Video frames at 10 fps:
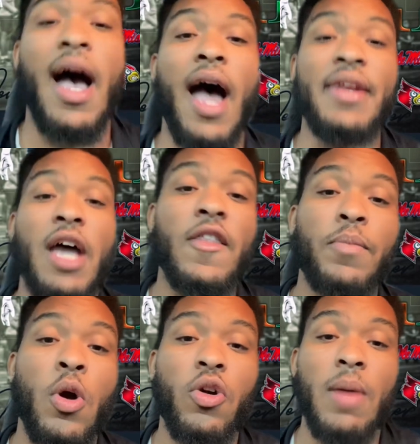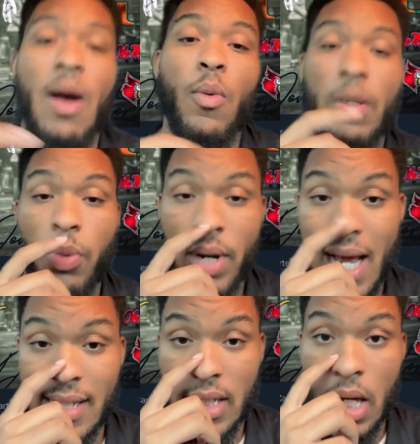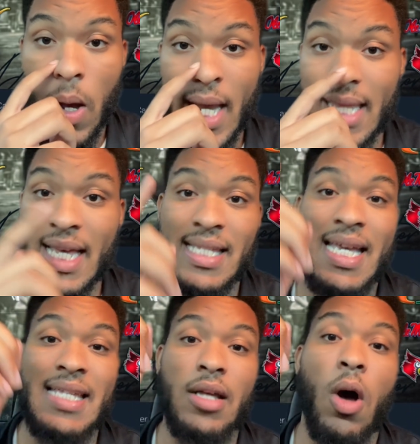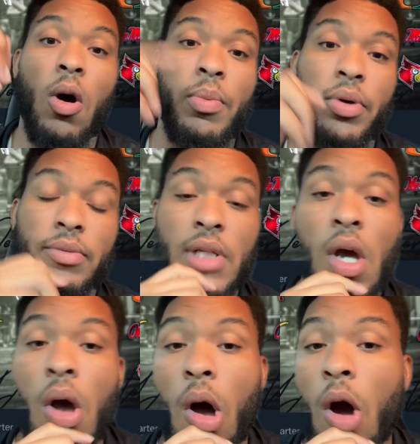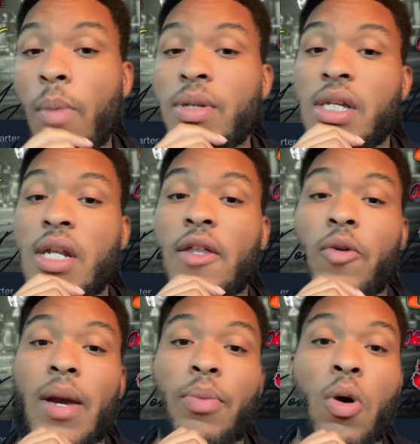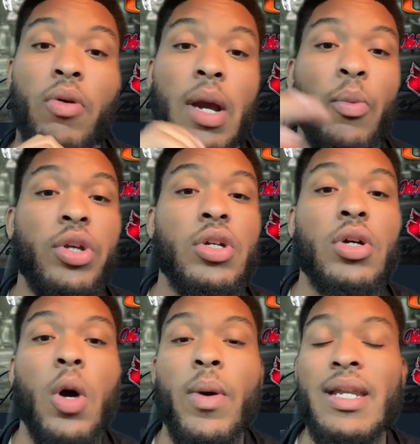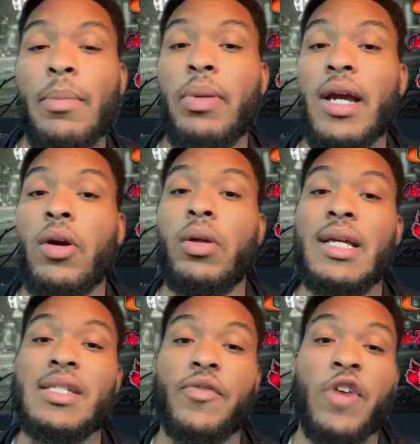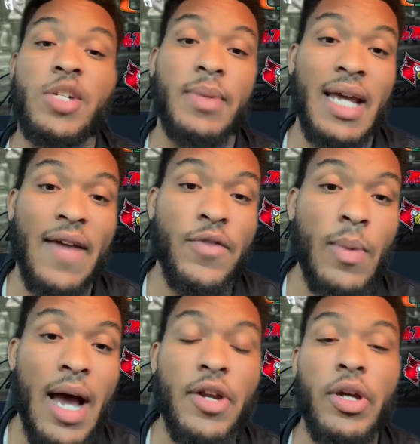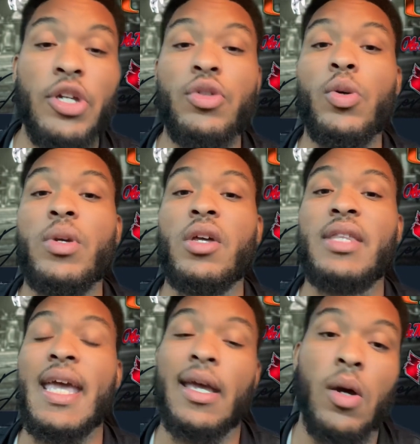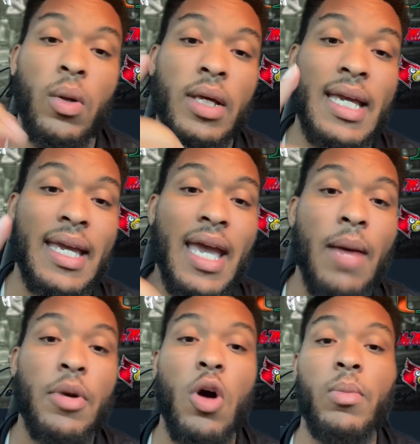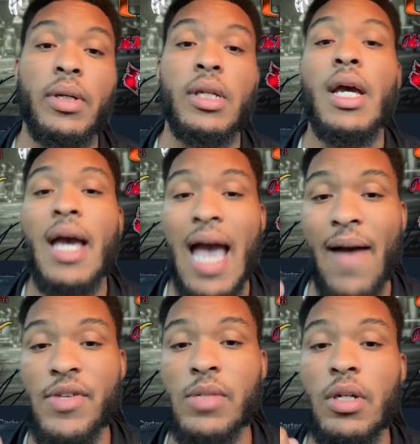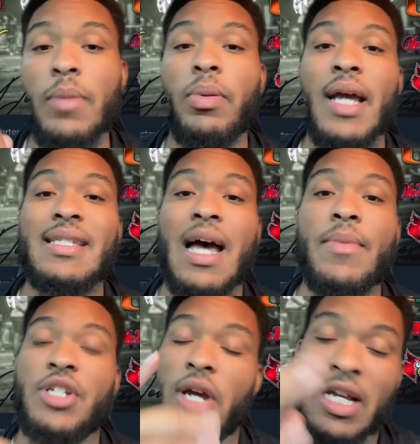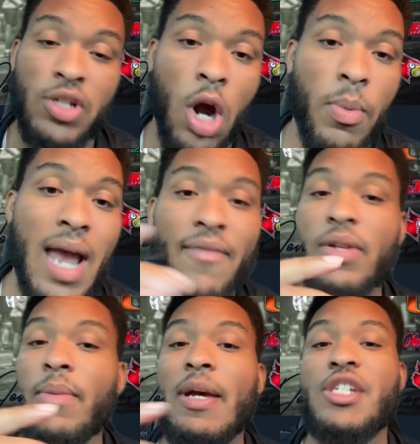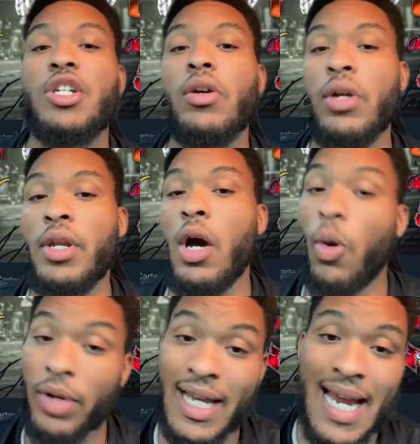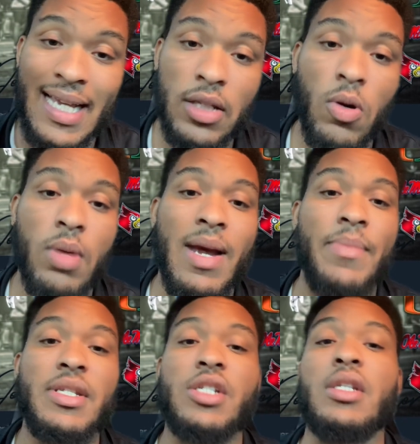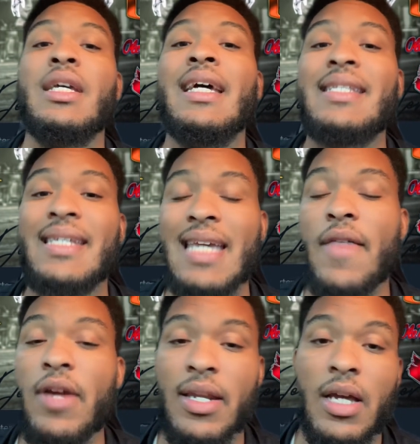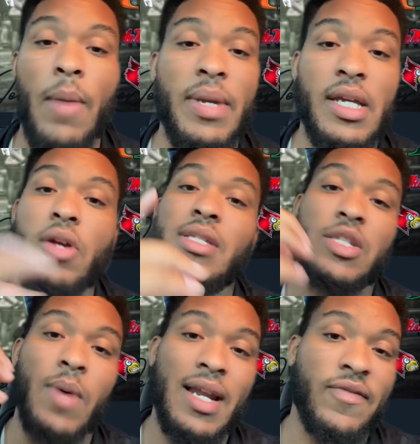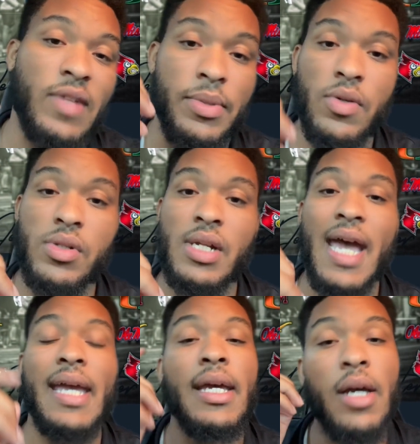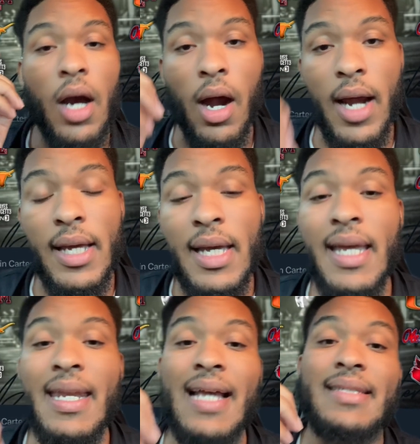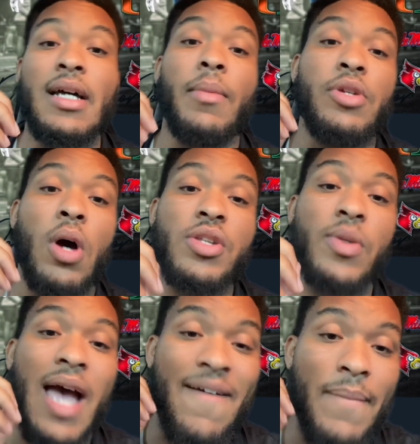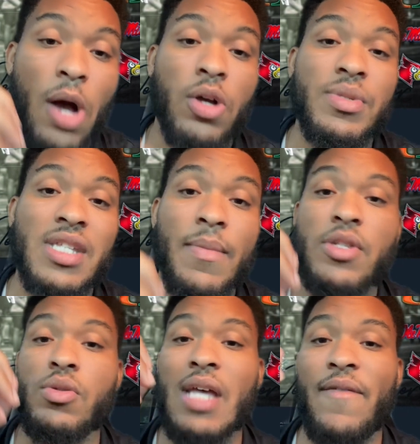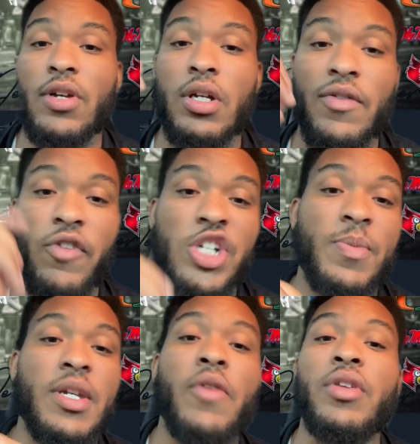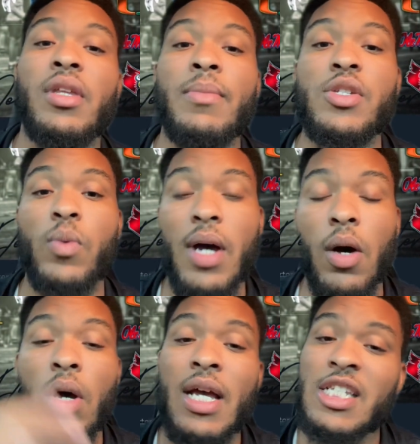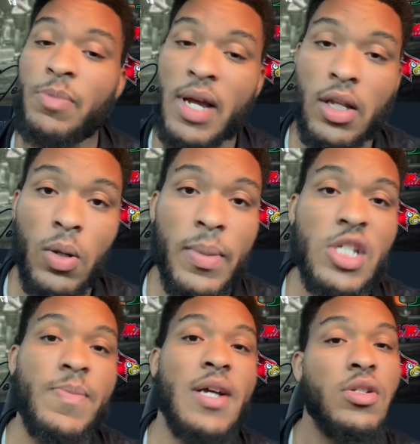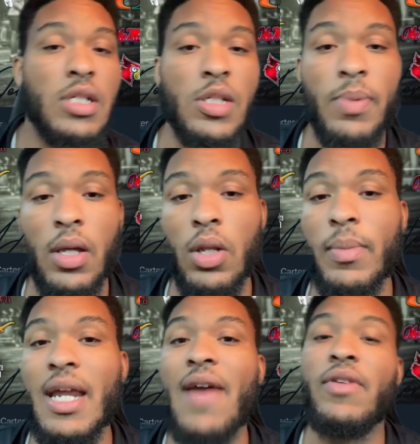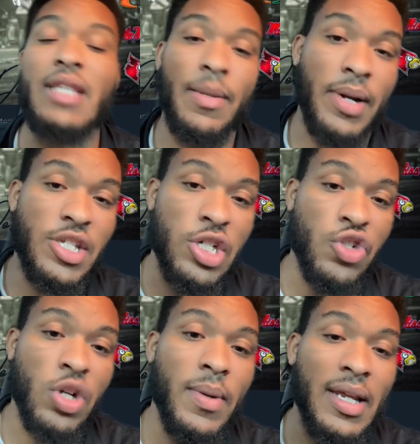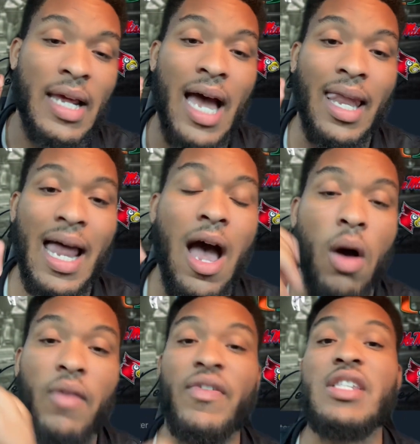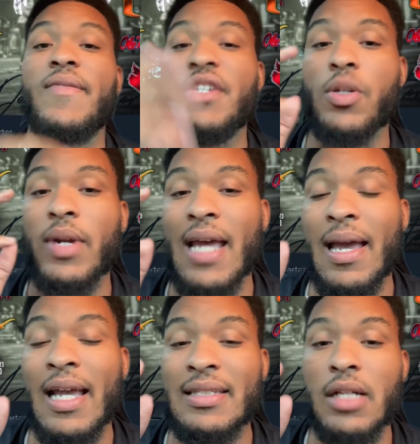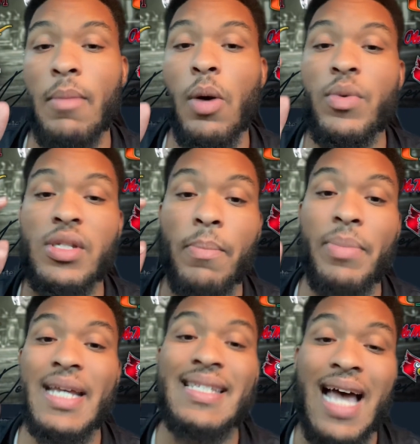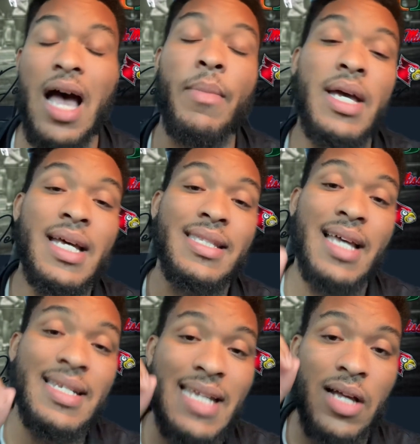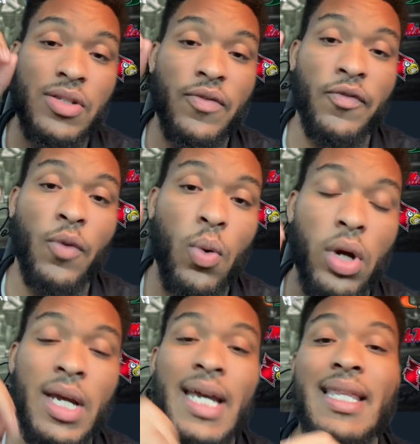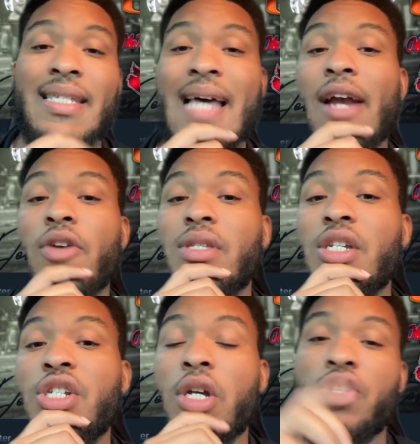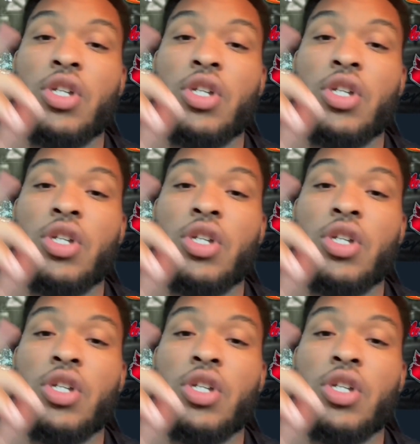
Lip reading: Another program I want to point out to y'all in this is Auburn. Auburn's another great program where you can go in and play early as a freshman if you're out there and you're doing your thing. Go look at Cam Coleman having some good playing time this year. Is Auburn having the best year? No. They got to get the quarterback position together in the coming years. That's why they flipped Deuce Knight. All right. Next up, you also have Malcolm Simmons, who's having a good freshman year for them as well. He's playing a little bit of special teams, playing a little bit of everything, but he's contributing a lot offensively. He's already has come up with some big-time touchdowns for the Tigers this year.